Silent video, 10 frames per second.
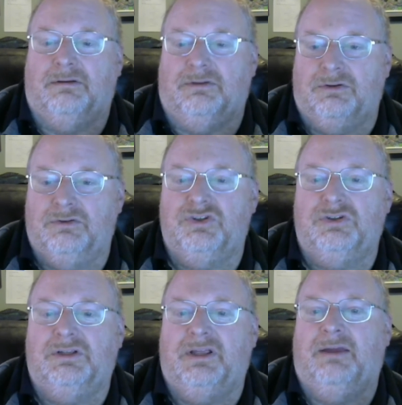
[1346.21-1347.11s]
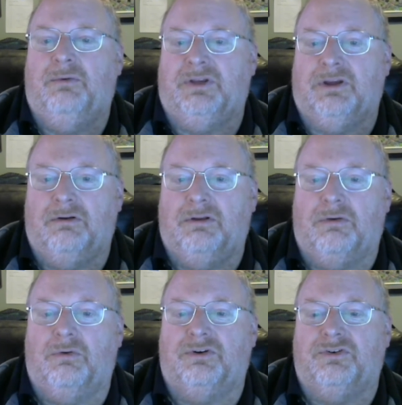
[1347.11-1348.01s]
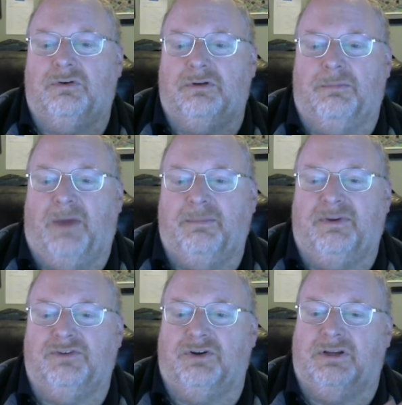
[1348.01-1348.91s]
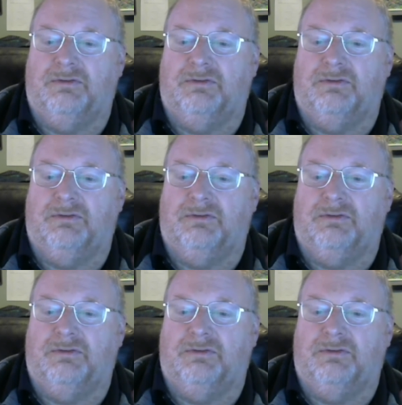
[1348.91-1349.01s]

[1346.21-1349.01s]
Usually, when you go to the corner store and you buy beef jerky,